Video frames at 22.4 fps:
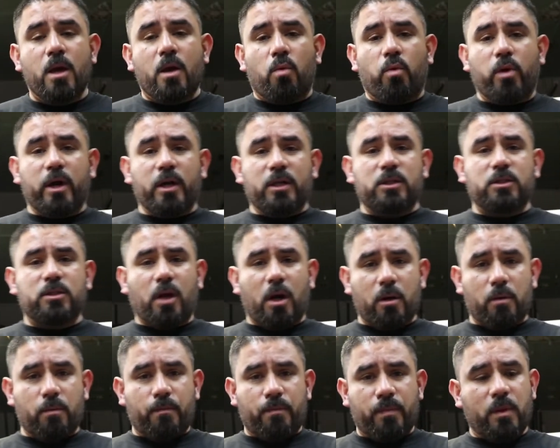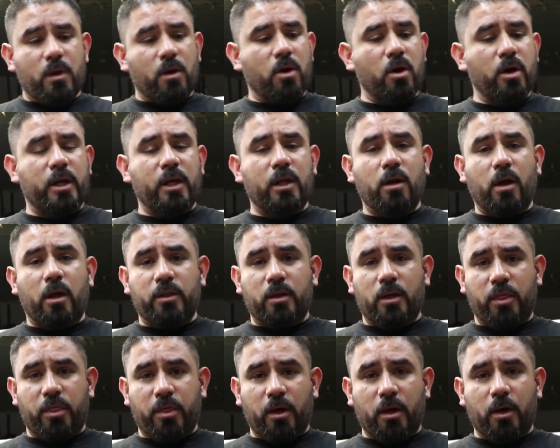We're going to start hooking on
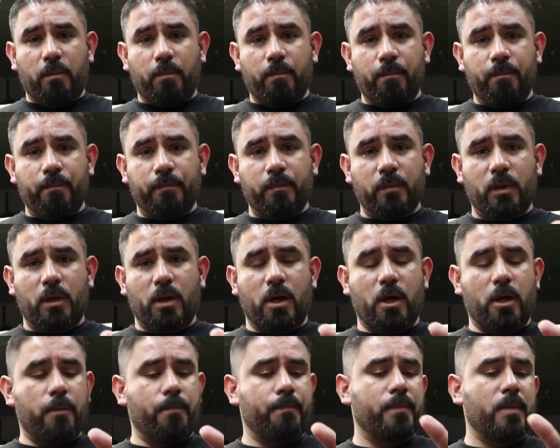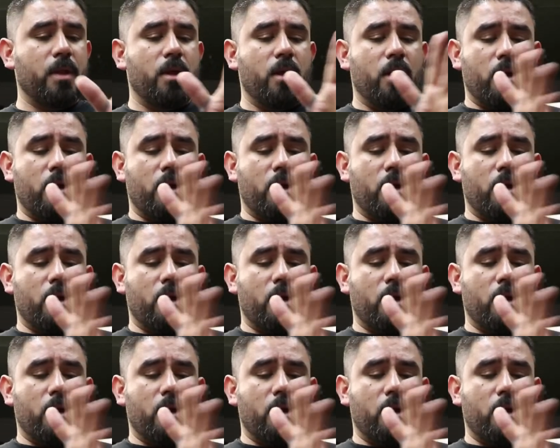the thumb, okay?